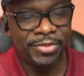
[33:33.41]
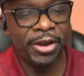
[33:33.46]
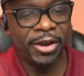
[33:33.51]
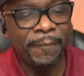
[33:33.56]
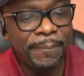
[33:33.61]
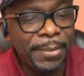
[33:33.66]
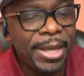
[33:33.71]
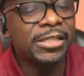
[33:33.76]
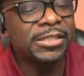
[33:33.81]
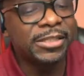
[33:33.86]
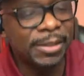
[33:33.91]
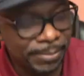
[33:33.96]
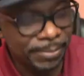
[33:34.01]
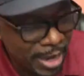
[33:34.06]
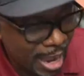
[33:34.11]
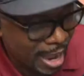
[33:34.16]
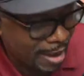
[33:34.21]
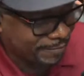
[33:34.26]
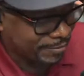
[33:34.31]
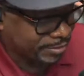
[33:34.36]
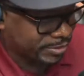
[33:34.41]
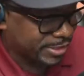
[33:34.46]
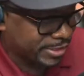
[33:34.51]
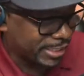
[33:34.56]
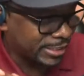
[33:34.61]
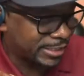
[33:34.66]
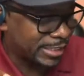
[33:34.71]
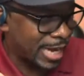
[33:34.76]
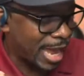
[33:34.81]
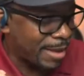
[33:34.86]
There have been some
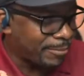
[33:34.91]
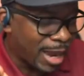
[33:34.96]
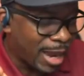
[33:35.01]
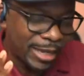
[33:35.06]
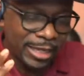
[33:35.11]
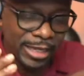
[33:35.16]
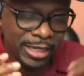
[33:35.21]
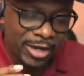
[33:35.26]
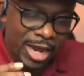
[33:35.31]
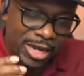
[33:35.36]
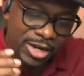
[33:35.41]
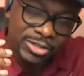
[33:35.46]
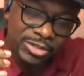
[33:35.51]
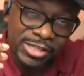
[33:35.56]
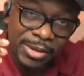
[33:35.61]
conversation. I might get kind